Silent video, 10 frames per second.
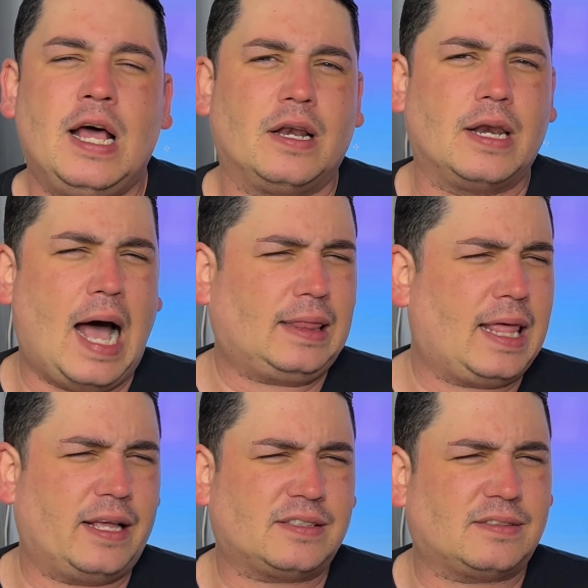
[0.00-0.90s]
Not
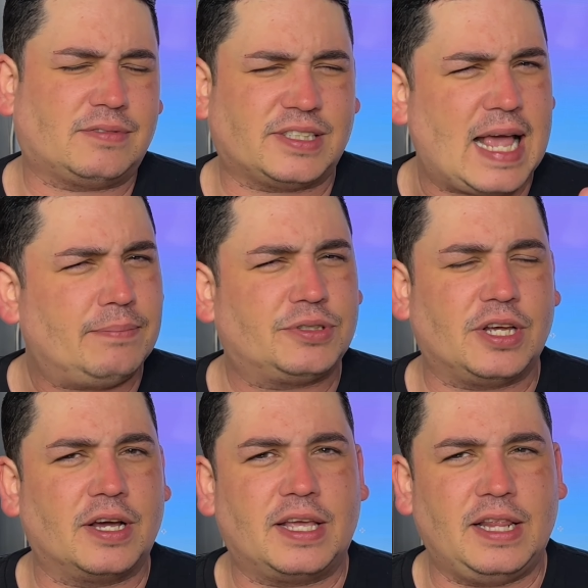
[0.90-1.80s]
that
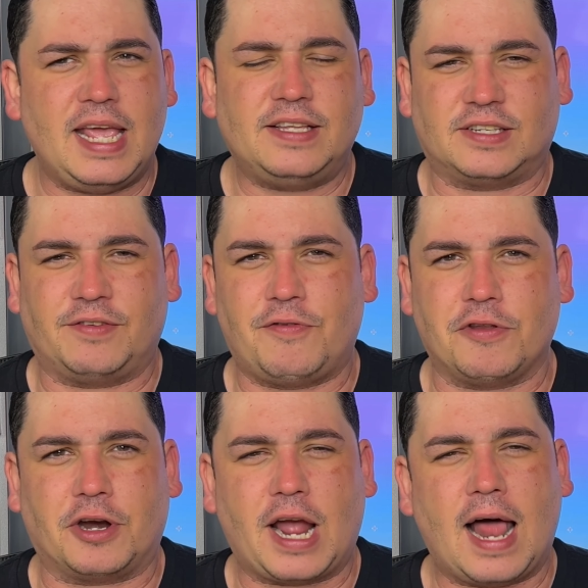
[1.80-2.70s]
Samsung needs it for
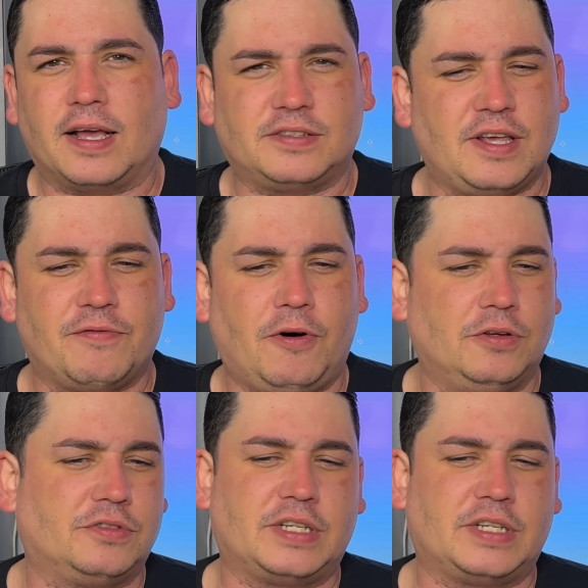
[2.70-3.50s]
their Galaxy phones.